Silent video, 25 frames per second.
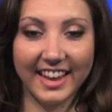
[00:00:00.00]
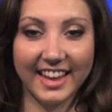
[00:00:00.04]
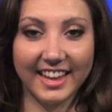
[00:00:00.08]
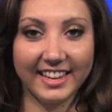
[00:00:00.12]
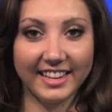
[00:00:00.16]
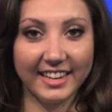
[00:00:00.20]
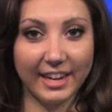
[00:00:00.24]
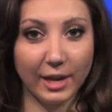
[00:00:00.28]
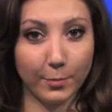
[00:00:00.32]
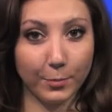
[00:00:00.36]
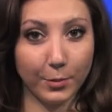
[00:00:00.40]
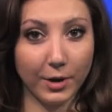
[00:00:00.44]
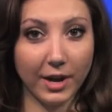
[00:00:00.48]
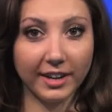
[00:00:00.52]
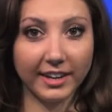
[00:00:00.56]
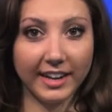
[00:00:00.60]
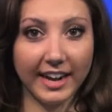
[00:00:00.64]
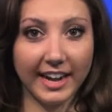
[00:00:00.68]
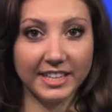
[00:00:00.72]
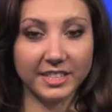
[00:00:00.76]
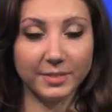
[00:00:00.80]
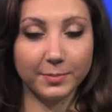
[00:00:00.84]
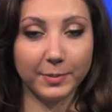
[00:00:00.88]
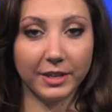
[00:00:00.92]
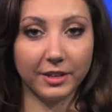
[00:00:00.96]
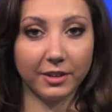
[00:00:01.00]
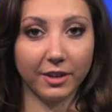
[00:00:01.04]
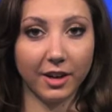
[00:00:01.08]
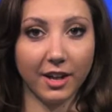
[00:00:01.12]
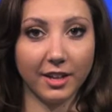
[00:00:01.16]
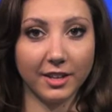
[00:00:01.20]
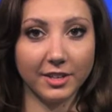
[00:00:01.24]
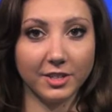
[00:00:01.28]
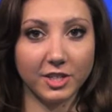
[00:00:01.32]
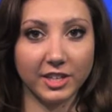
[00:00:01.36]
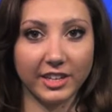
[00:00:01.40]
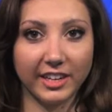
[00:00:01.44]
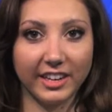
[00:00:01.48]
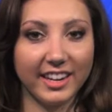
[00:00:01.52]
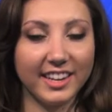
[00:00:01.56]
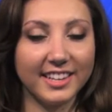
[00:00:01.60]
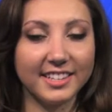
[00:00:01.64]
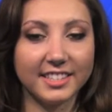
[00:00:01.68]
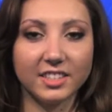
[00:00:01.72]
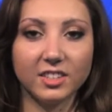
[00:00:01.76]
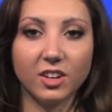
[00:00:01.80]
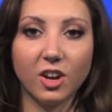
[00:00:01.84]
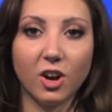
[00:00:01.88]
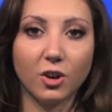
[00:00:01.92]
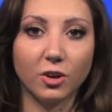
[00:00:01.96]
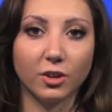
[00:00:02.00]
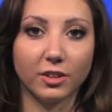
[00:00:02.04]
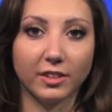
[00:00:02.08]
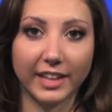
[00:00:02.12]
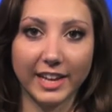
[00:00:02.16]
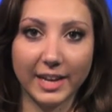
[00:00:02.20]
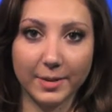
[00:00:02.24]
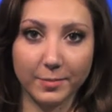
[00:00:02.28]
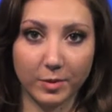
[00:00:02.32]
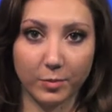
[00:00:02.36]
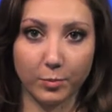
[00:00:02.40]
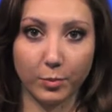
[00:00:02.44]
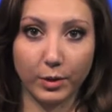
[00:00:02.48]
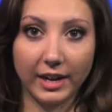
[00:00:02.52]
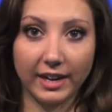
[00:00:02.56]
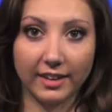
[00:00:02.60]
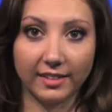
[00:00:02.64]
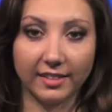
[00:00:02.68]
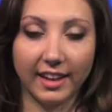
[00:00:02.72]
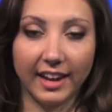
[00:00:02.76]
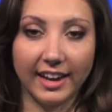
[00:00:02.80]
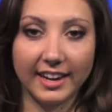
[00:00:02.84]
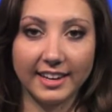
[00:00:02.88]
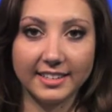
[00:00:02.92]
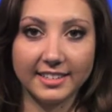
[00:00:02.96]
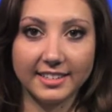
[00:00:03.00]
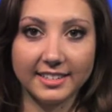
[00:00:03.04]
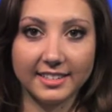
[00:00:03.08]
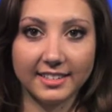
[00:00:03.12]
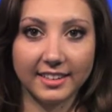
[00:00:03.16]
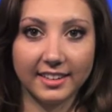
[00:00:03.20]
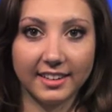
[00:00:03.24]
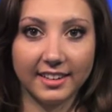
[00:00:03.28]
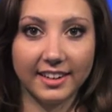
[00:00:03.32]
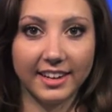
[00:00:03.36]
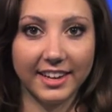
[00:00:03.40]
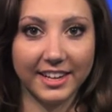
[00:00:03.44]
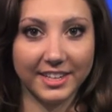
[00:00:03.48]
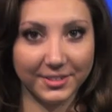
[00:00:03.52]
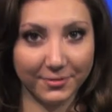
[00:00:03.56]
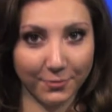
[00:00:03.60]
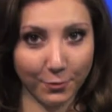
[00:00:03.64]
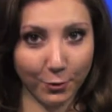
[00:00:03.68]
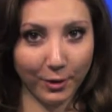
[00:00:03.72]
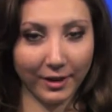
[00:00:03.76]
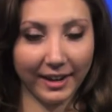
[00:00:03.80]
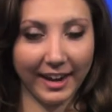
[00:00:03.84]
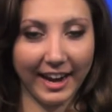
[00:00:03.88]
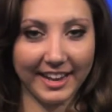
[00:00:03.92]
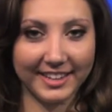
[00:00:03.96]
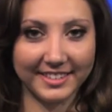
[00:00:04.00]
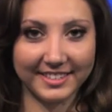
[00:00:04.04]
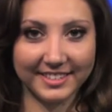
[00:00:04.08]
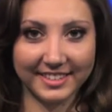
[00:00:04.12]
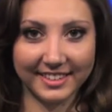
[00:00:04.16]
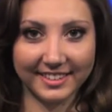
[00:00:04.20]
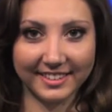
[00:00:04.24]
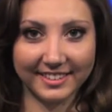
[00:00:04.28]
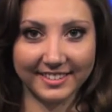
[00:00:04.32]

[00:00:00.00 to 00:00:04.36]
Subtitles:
Now, broadcast meteorology isn't all glam and bright lights. It's forecasting.